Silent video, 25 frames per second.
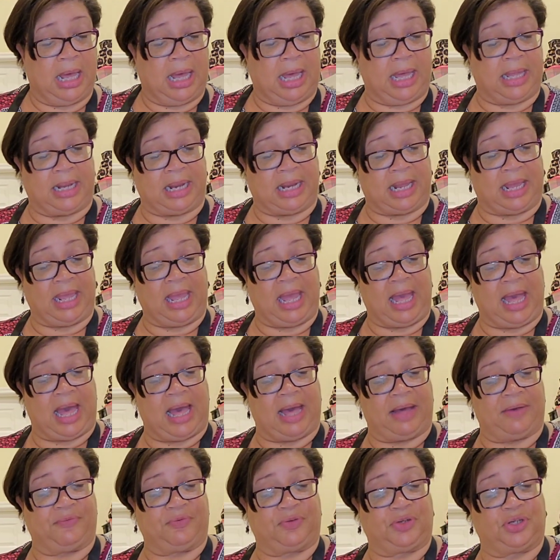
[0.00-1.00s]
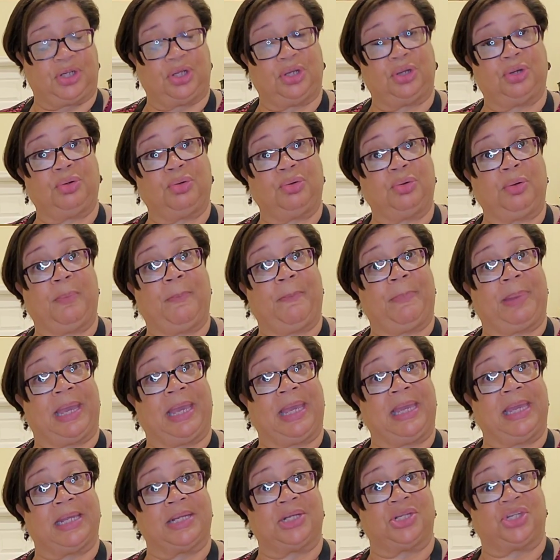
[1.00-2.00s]
And I have 2
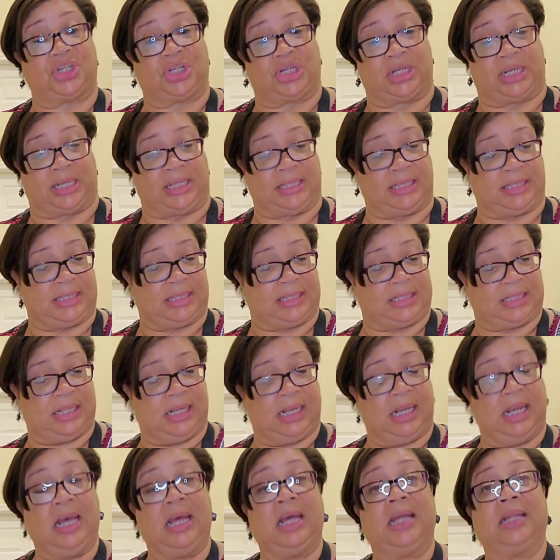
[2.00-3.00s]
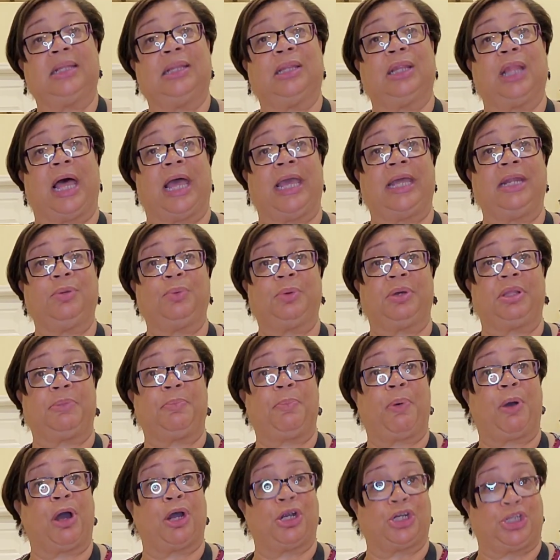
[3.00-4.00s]
baking sheets lined
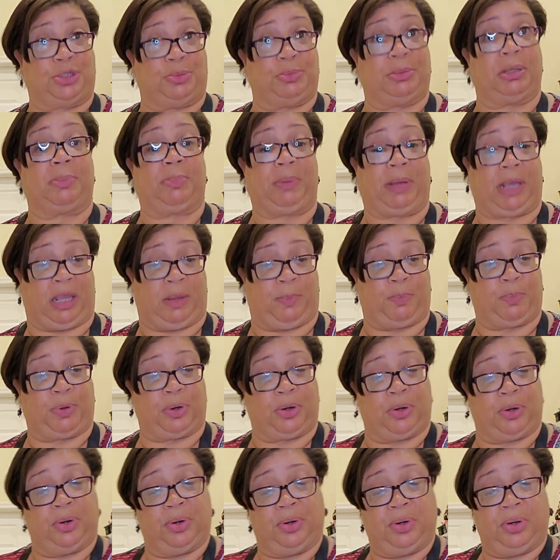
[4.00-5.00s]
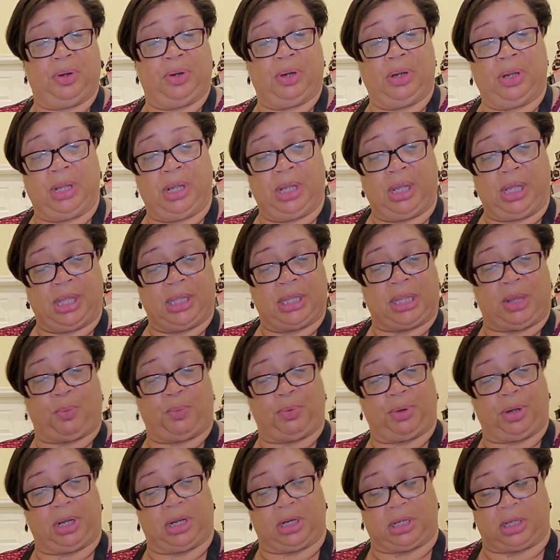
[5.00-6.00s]
with parchment paper that
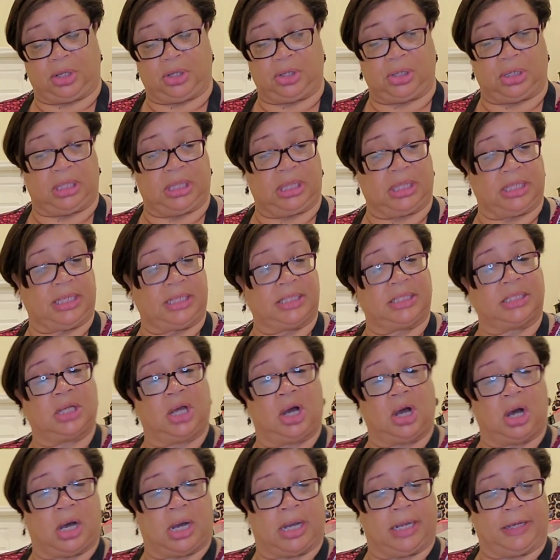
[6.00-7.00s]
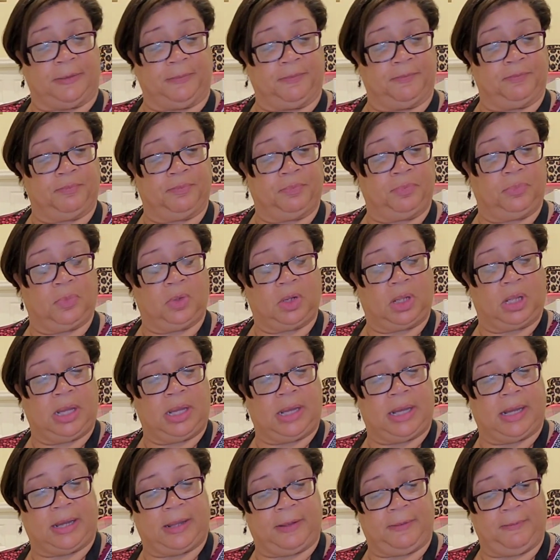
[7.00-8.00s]
we're gonna cook these on.
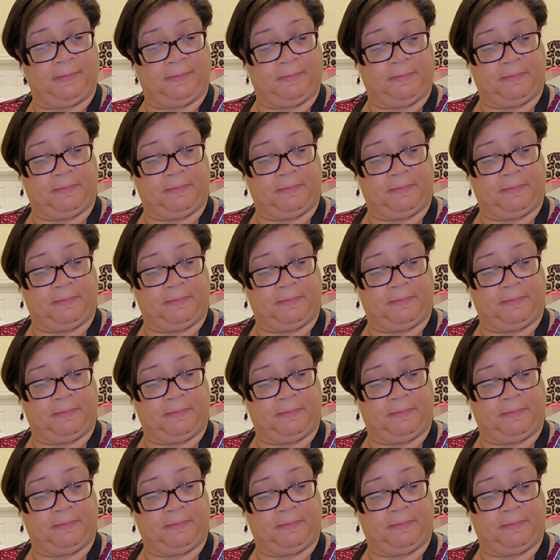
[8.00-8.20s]
Okay.